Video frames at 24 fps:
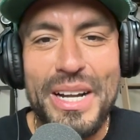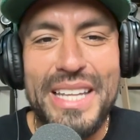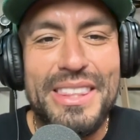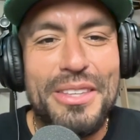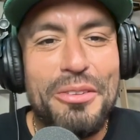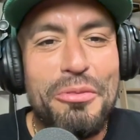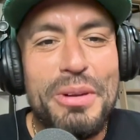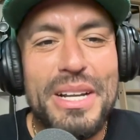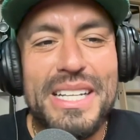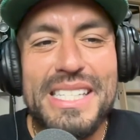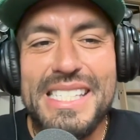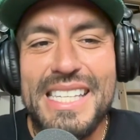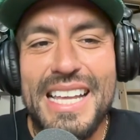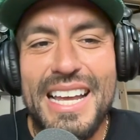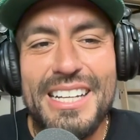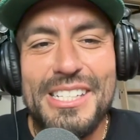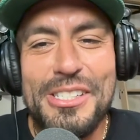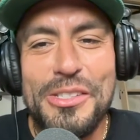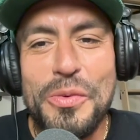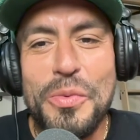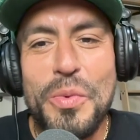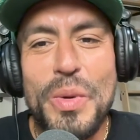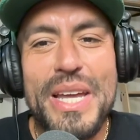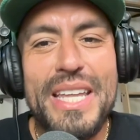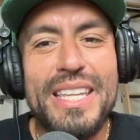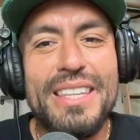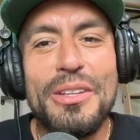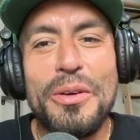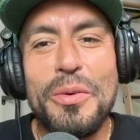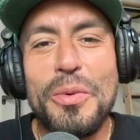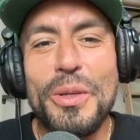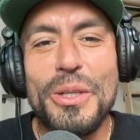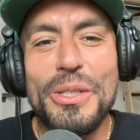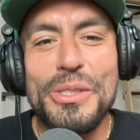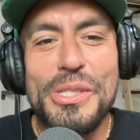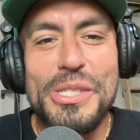Red, the Red Sox win
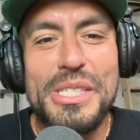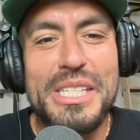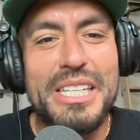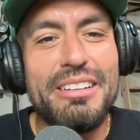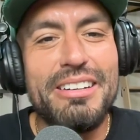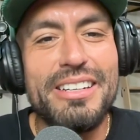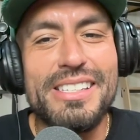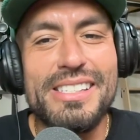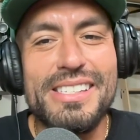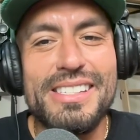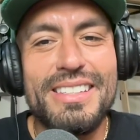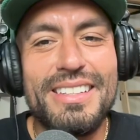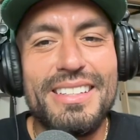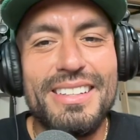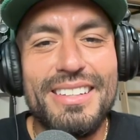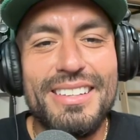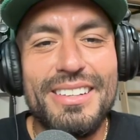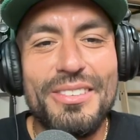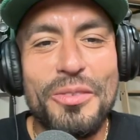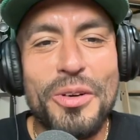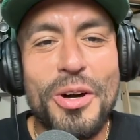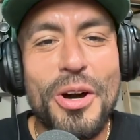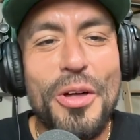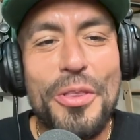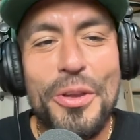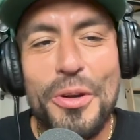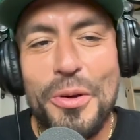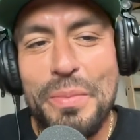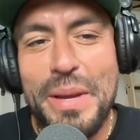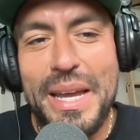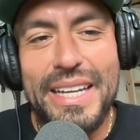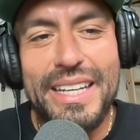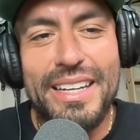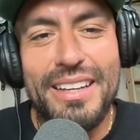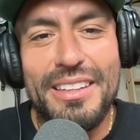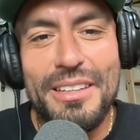the World Series while they're
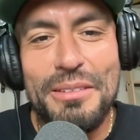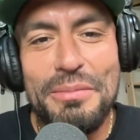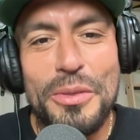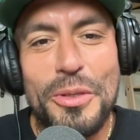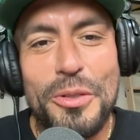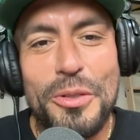making the